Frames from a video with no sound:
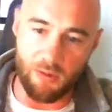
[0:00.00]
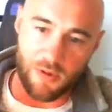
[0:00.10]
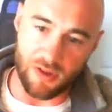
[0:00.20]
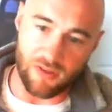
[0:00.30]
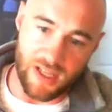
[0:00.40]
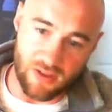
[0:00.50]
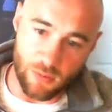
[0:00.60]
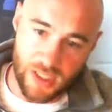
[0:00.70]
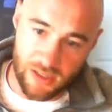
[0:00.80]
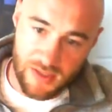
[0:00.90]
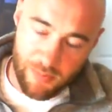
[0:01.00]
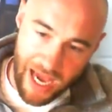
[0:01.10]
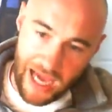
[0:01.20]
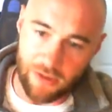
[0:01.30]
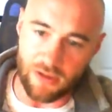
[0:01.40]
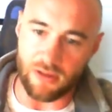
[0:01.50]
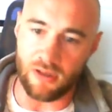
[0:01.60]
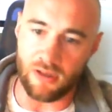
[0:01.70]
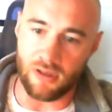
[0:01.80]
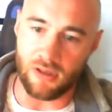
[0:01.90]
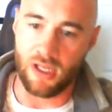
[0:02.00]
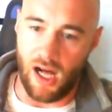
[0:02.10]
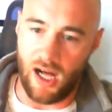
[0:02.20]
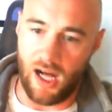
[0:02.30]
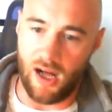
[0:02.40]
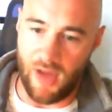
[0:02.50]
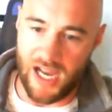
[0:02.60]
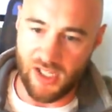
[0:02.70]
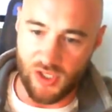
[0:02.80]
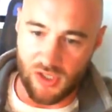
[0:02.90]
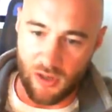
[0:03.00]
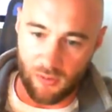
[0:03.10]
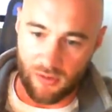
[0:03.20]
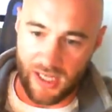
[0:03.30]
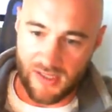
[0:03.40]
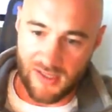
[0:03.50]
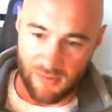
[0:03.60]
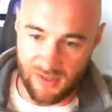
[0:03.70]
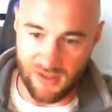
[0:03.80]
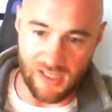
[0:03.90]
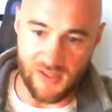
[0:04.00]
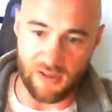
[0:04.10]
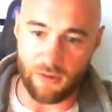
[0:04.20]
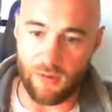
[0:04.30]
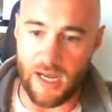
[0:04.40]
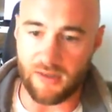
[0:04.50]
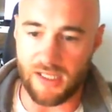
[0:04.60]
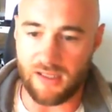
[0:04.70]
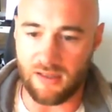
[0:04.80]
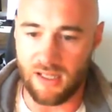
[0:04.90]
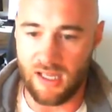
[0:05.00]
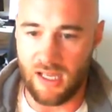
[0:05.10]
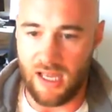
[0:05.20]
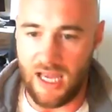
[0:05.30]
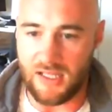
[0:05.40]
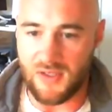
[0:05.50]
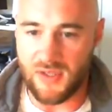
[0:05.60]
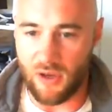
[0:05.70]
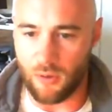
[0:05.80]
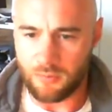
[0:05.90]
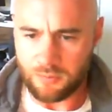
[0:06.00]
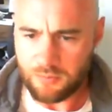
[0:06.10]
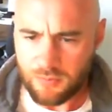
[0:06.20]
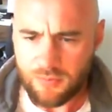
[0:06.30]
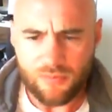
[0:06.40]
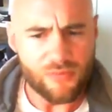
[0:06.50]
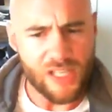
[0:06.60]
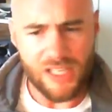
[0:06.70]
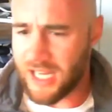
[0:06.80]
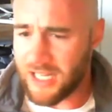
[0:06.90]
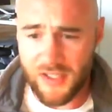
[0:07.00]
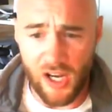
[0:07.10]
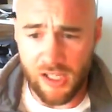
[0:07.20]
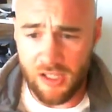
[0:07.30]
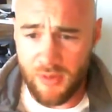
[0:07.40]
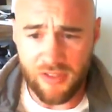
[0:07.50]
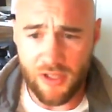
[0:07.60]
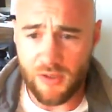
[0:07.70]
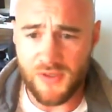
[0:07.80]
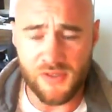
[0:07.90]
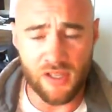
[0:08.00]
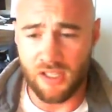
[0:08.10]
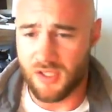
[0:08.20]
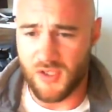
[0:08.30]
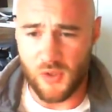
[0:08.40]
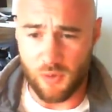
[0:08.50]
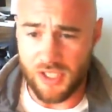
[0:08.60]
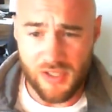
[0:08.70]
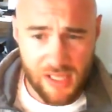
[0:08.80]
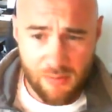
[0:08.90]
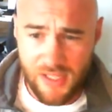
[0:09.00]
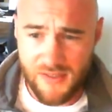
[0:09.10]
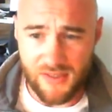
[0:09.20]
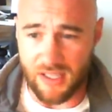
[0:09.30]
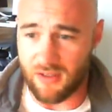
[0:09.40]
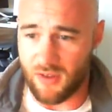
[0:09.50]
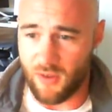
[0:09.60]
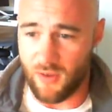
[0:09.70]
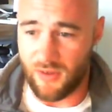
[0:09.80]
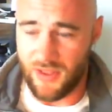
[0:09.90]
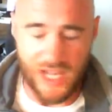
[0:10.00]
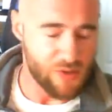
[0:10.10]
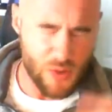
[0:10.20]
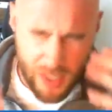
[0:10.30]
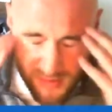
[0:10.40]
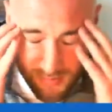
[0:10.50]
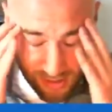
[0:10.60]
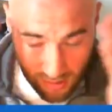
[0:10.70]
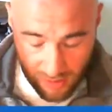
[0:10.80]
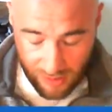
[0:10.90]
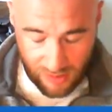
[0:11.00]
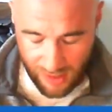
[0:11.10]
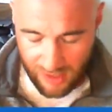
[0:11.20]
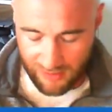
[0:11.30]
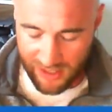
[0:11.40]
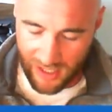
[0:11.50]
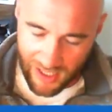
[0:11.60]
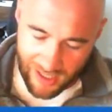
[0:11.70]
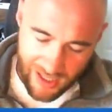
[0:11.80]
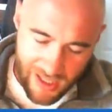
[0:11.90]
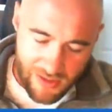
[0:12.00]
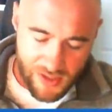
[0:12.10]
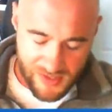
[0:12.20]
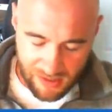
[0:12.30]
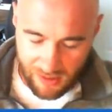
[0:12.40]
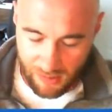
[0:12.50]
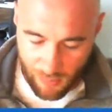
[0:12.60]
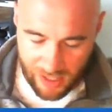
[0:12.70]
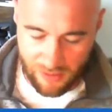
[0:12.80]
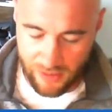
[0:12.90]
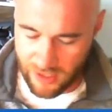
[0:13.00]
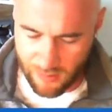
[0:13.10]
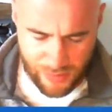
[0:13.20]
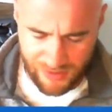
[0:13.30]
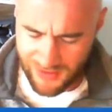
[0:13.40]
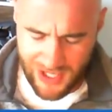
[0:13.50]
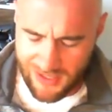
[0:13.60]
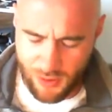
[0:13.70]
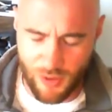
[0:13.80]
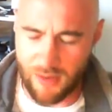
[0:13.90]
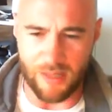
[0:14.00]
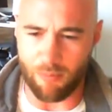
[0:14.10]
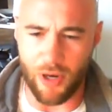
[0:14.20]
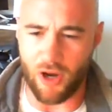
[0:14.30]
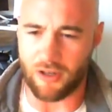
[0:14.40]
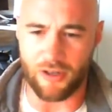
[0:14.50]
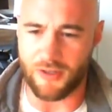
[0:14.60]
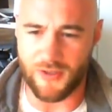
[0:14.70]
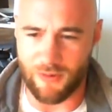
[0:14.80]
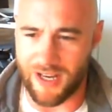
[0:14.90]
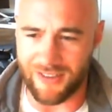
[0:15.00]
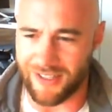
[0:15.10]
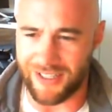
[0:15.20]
I really like the Redux pattern. I just don't like some of the things that are around it. And so kind of talking about those switch statements, like that drives me, like, I understand like why they're there, but they drive me bonkers, right?